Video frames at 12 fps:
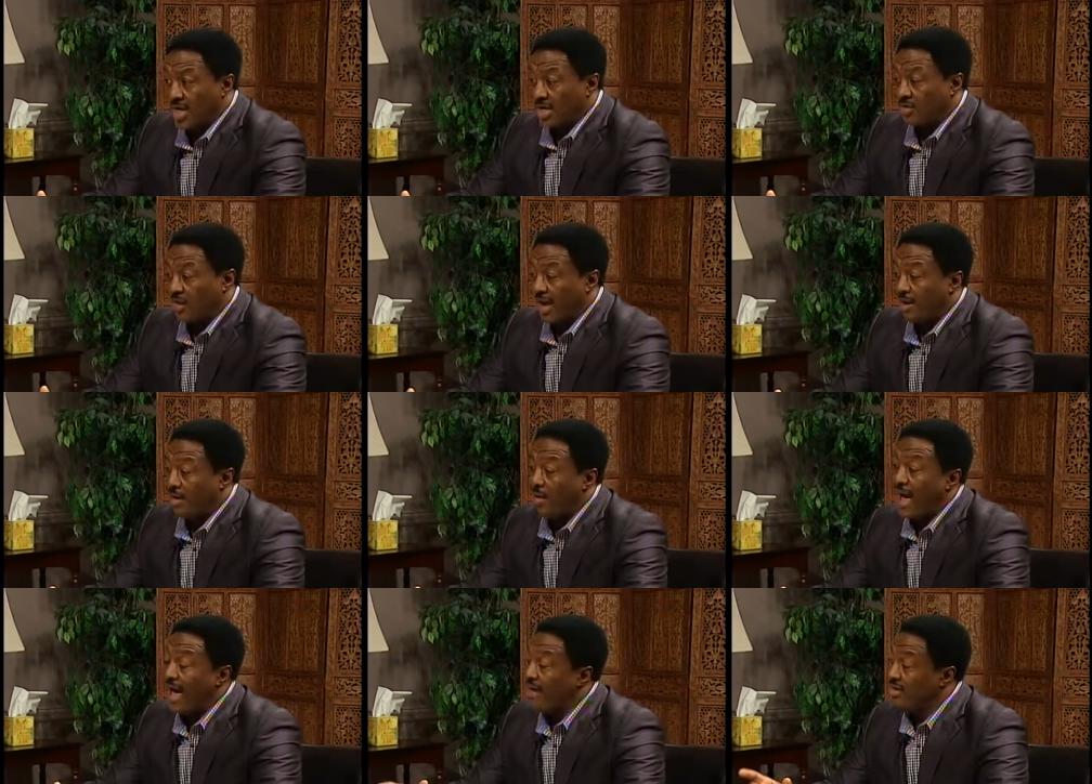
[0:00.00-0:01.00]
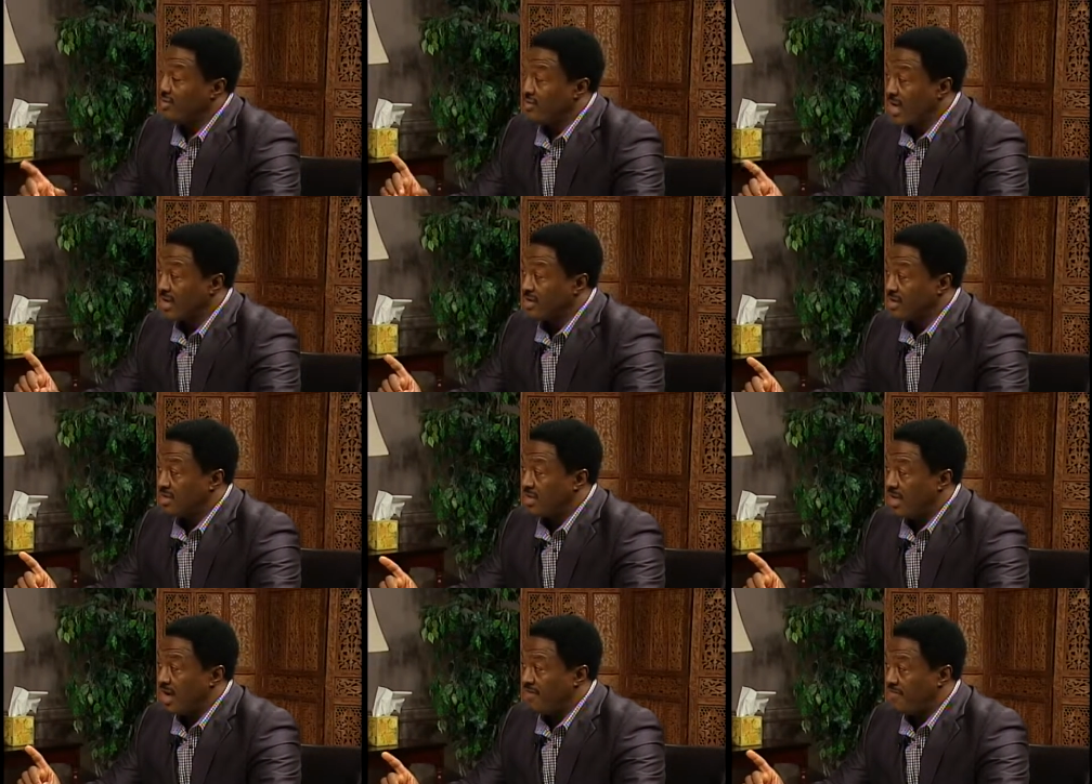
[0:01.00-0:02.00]
So I don't know how to trust
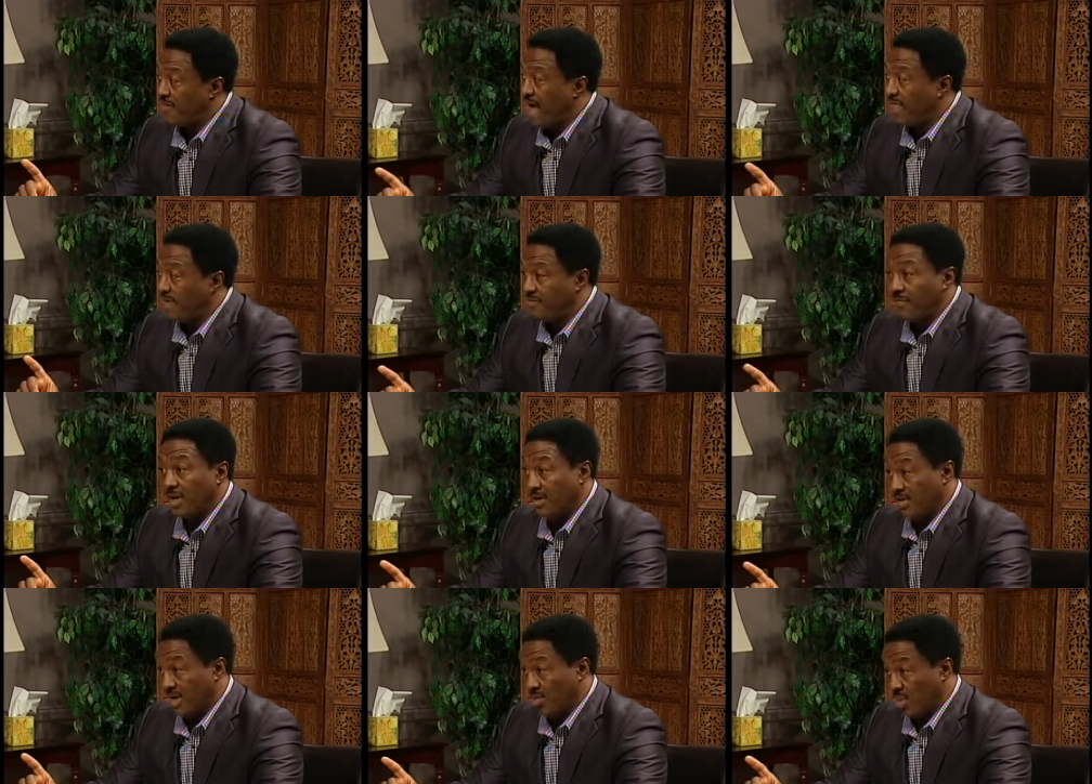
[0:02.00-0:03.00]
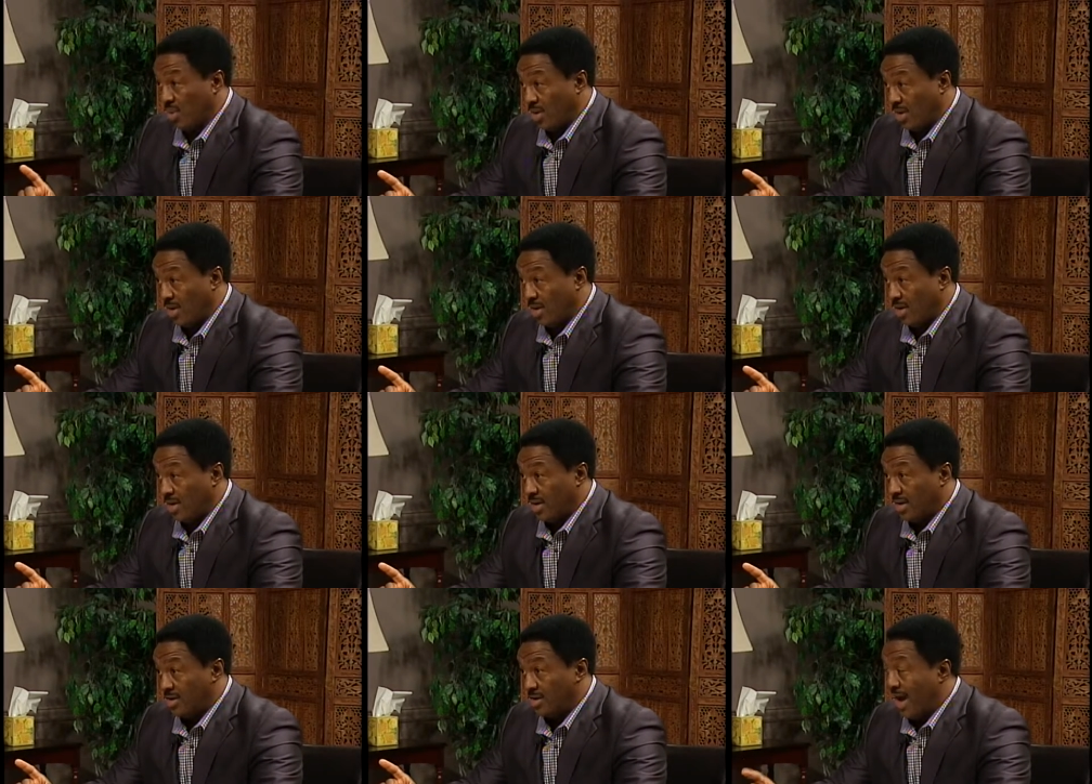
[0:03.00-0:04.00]
a father figure anymore.
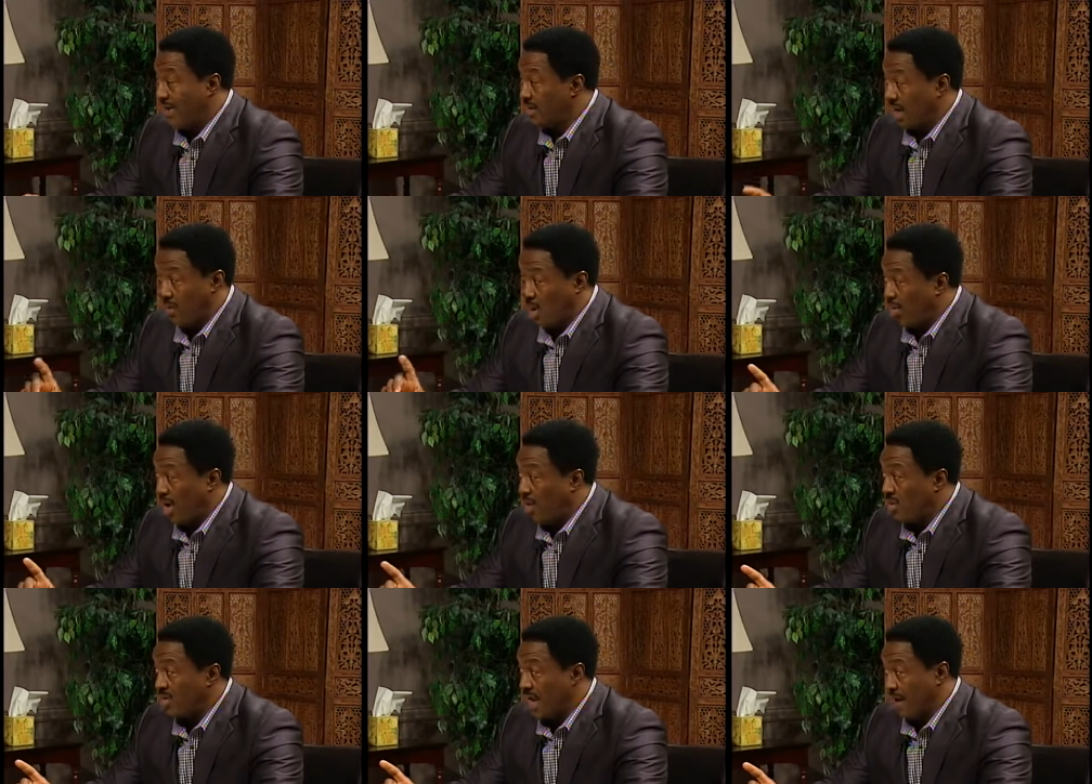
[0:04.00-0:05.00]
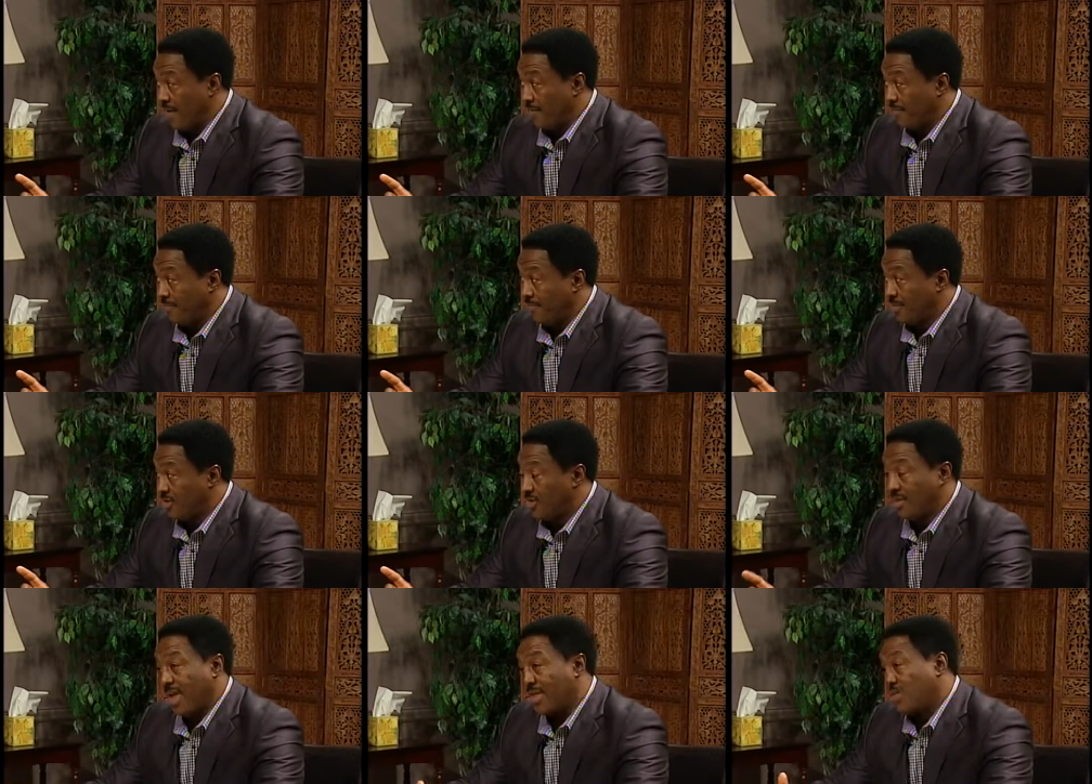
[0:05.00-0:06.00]
So I, am on my own now. Mm.
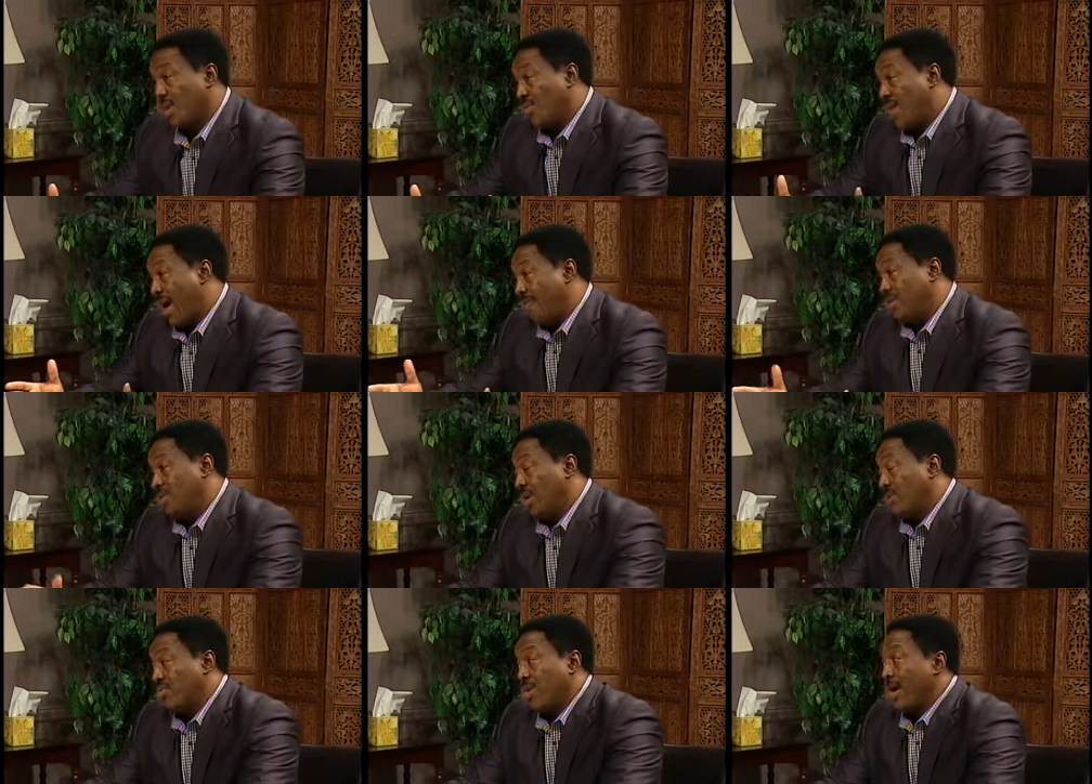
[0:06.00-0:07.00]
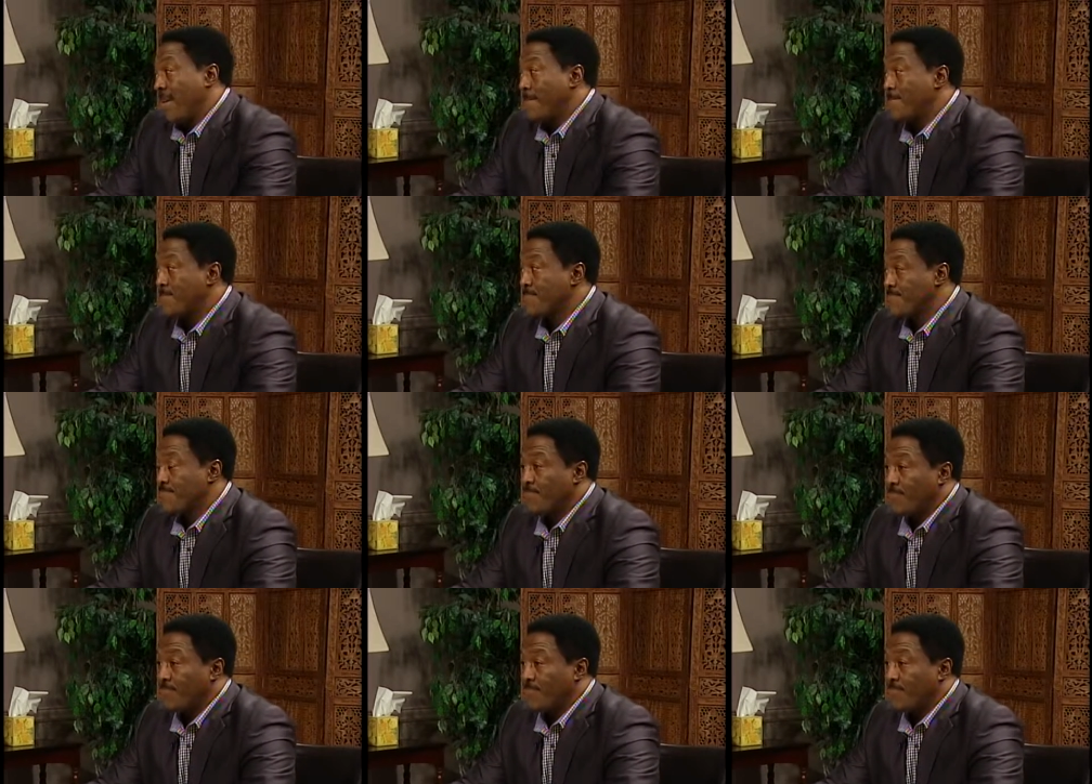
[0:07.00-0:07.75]
So that's where we have to really pray. I, mm -hmm.